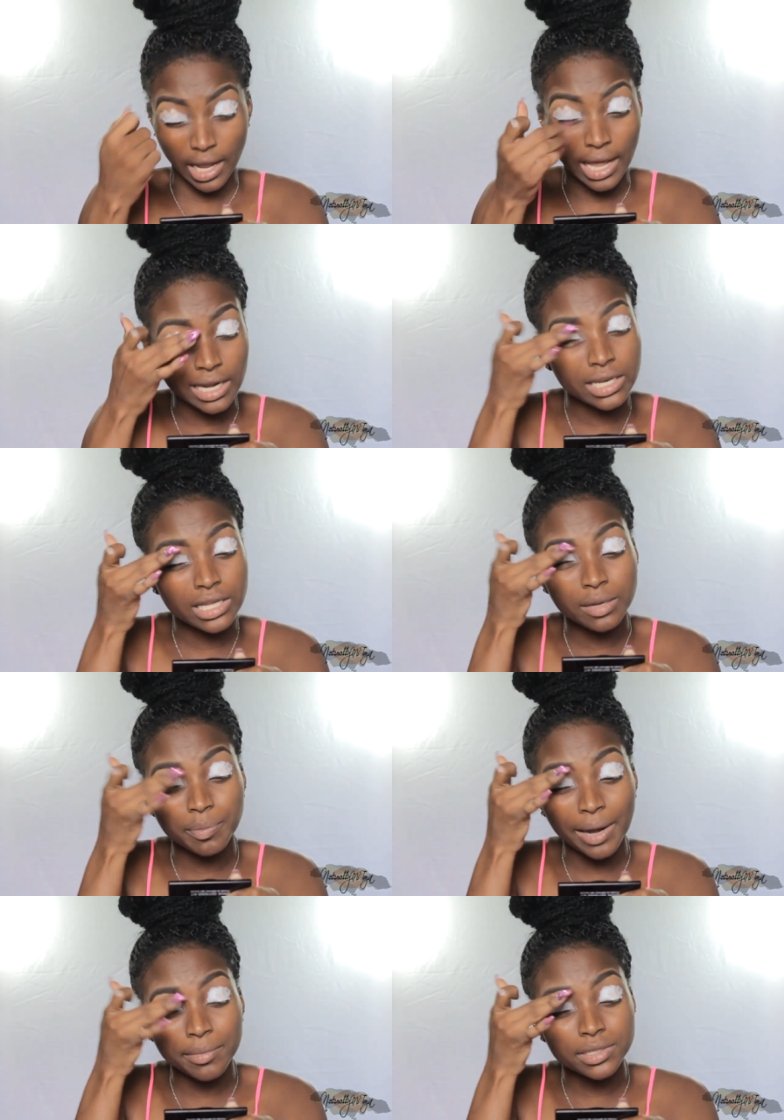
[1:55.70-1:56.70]
And I need the
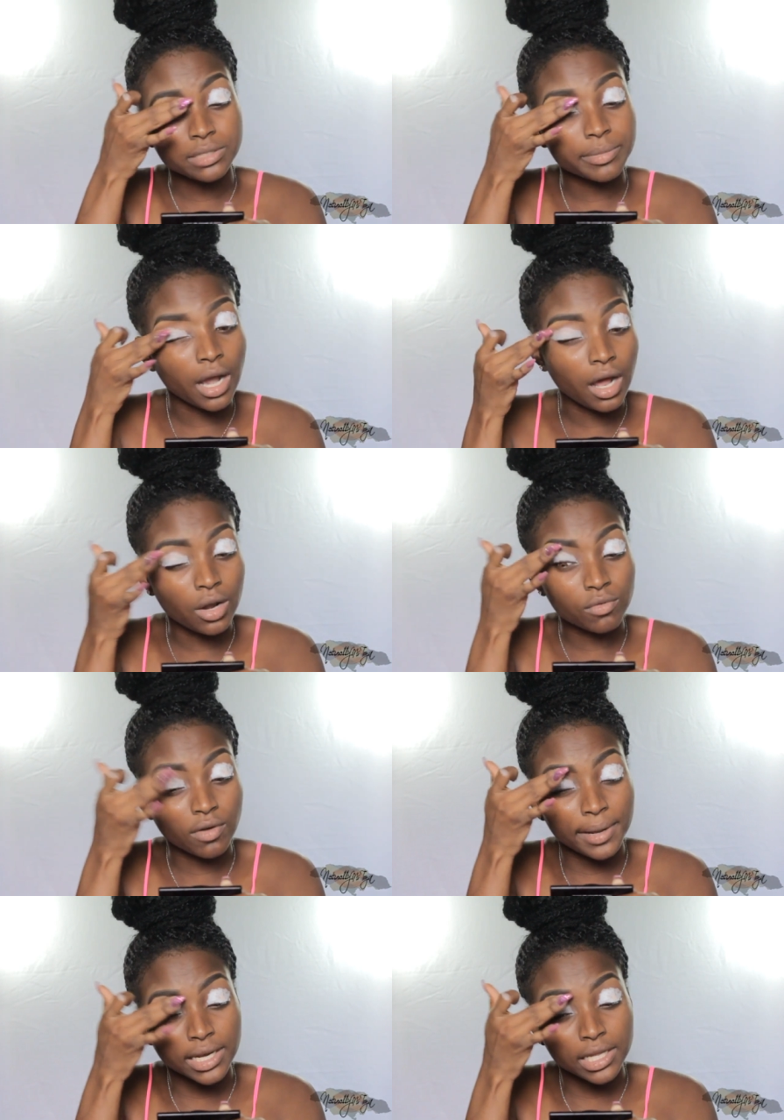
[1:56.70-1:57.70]
primer to be all
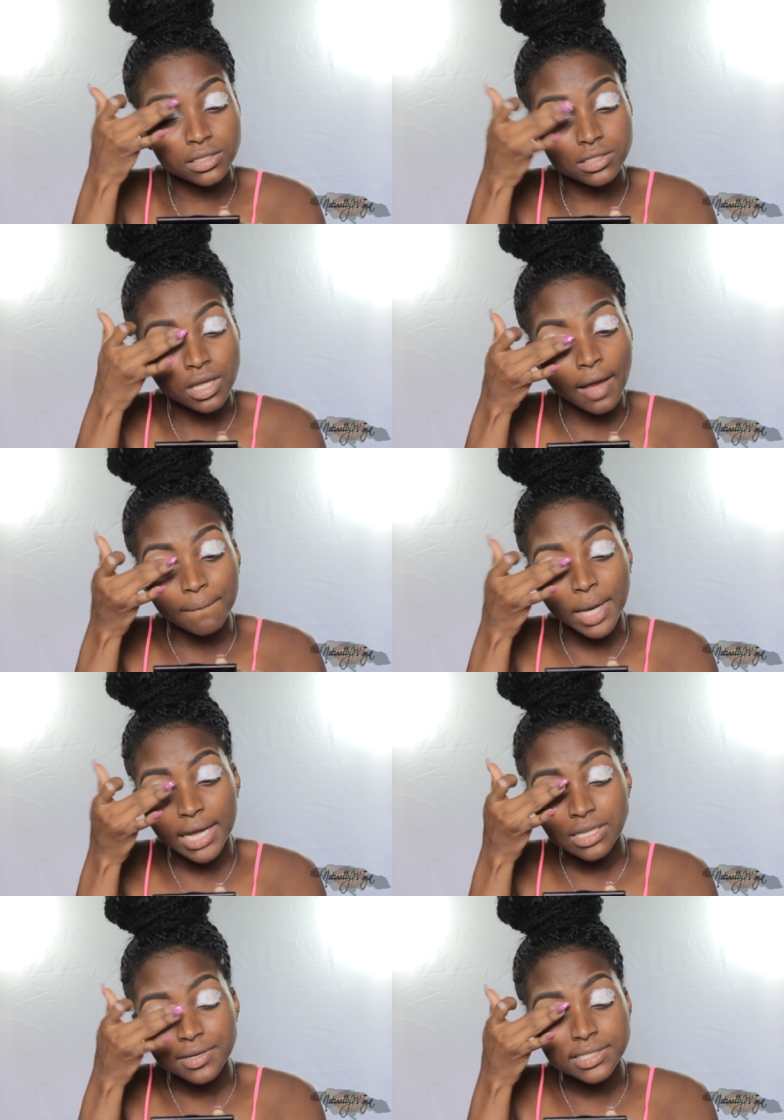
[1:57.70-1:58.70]
over my lids.
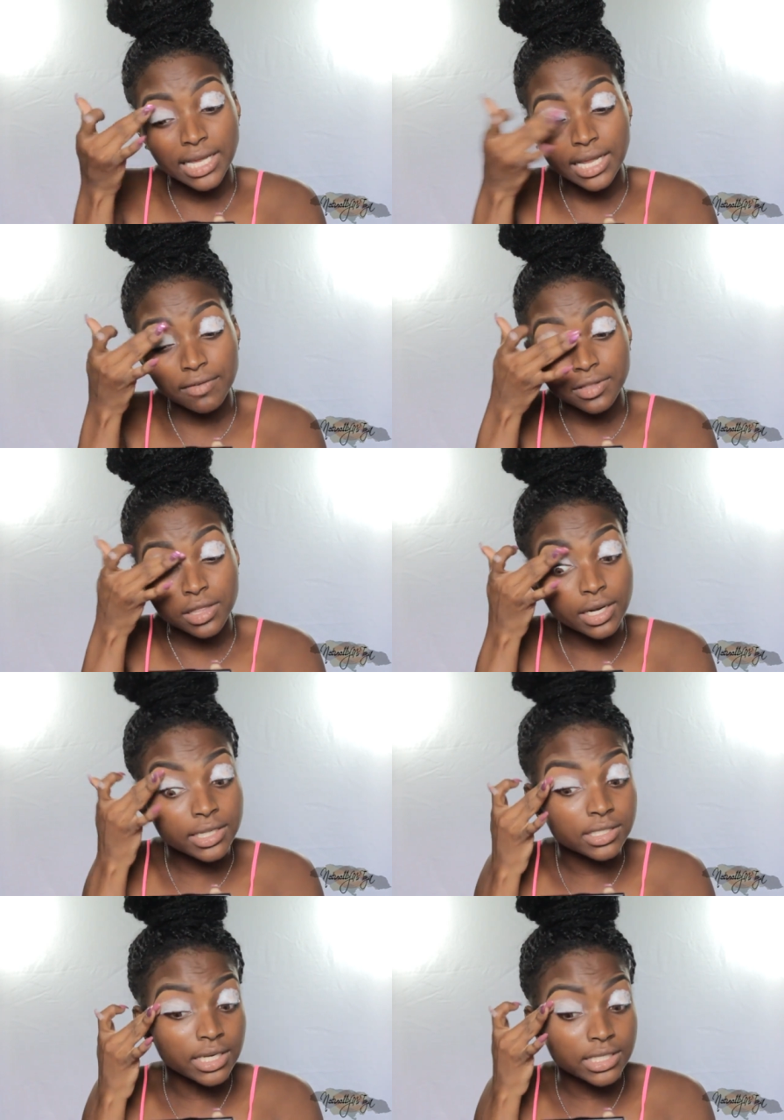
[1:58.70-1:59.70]
But as I was saying, everything
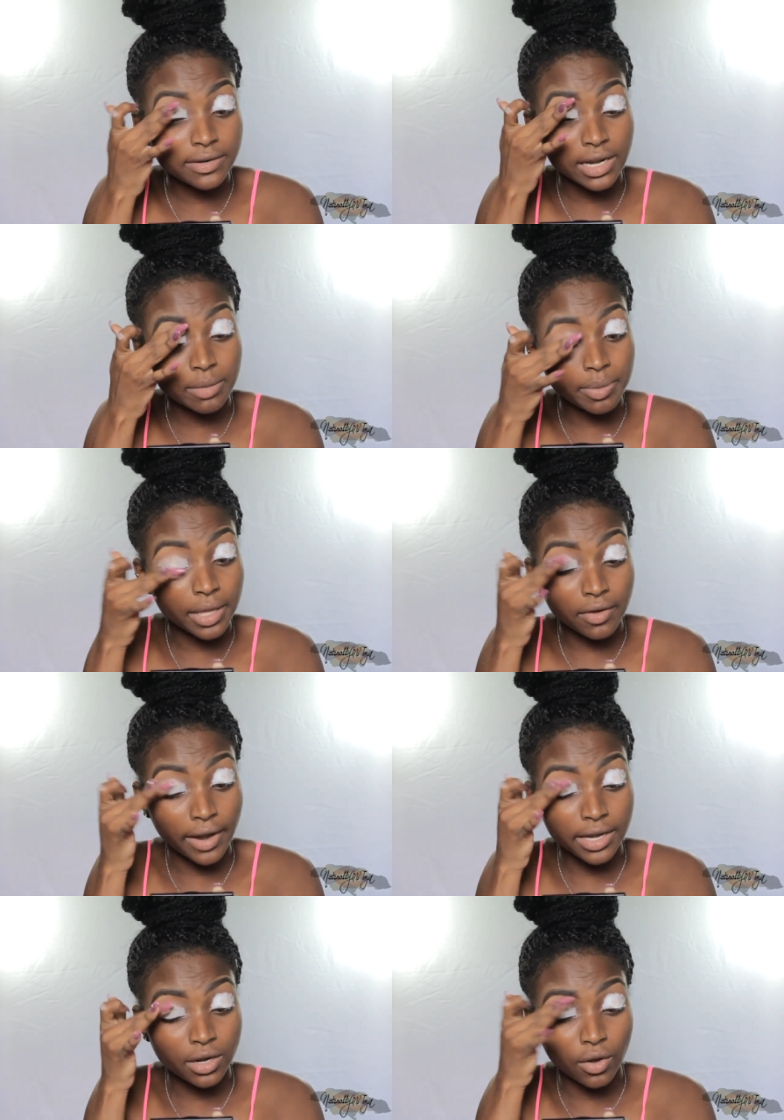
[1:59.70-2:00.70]
is literally pink
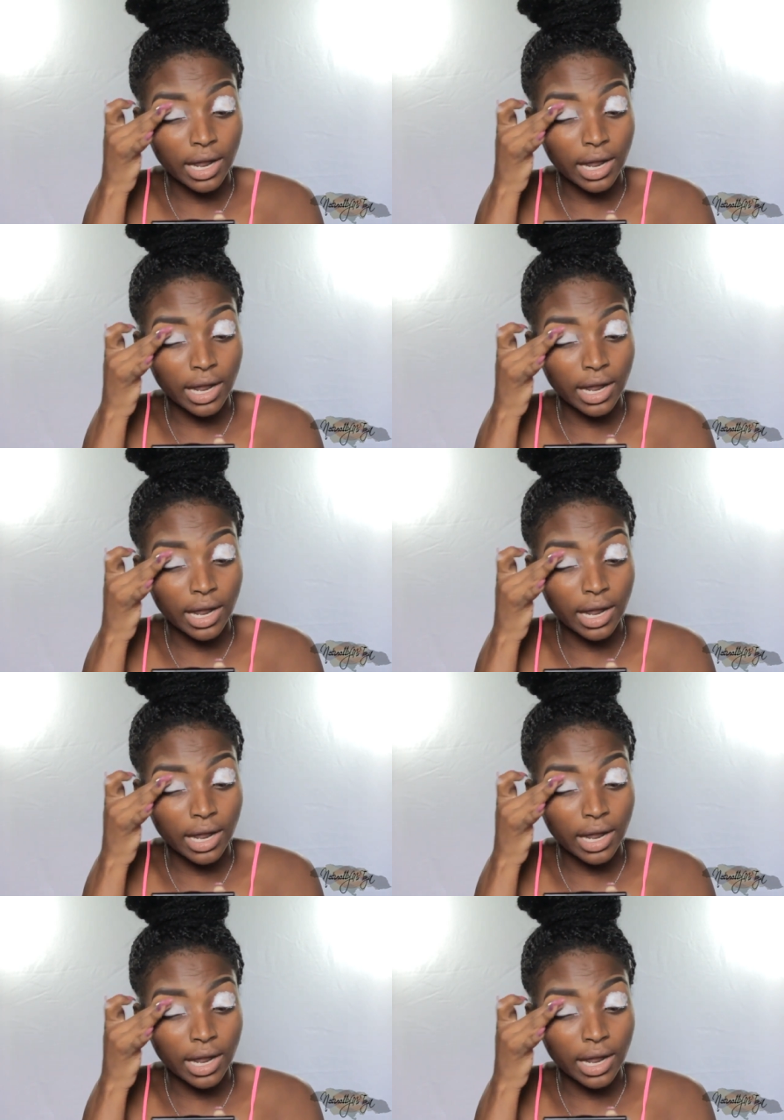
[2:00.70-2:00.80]
right now.